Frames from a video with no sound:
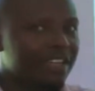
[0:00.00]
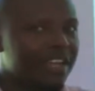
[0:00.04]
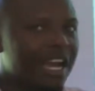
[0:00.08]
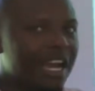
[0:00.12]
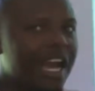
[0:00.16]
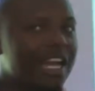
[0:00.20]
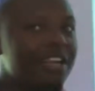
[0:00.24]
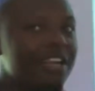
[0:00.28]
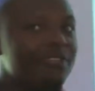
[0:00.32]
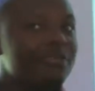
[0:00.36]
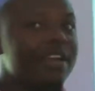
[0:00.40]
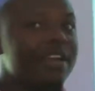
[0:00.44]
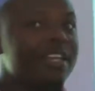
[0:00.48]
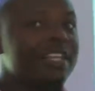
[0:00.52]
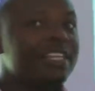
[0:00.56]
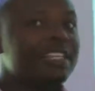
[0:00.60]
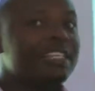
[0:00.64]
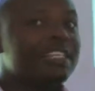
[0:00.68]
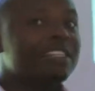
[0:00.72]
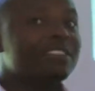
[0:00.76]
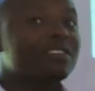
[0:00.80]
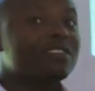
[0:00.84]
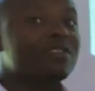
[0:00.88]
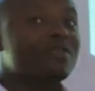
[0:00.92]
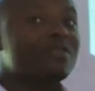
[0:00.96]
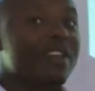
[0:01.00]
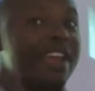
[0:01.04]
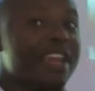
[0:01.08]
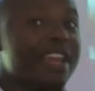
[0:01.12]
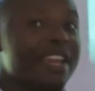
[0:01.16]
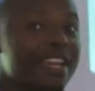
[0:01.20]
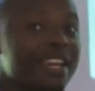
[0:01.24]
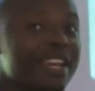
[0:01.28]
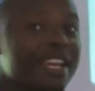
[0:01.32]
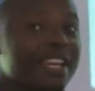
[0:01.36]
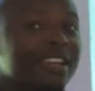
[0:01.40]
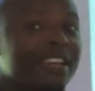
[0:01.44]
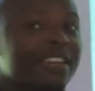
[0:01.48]
And when it is
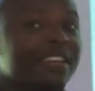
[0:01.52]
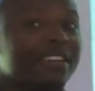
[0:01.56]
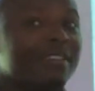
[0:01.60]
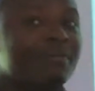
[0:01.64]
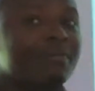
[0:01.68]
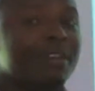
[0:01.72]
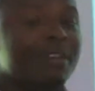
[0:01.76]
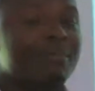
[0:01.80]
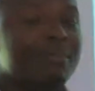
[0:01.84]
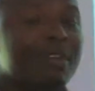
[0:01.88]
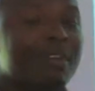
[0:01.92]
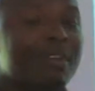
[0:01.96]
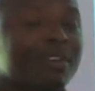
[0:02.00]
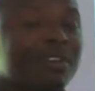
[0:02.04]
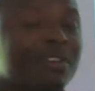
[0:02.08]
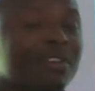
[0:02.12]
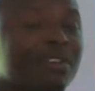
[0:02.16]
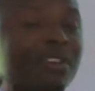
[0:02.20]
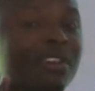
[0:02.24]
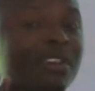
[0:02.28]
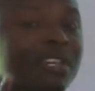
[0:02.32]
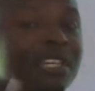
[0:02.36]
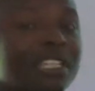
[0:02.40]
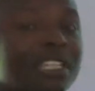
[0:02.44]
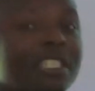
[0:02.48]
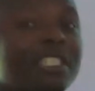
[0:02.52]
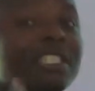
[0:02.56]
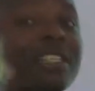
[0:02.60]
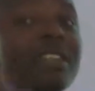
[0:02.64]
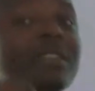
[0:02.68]
raining, remember we call it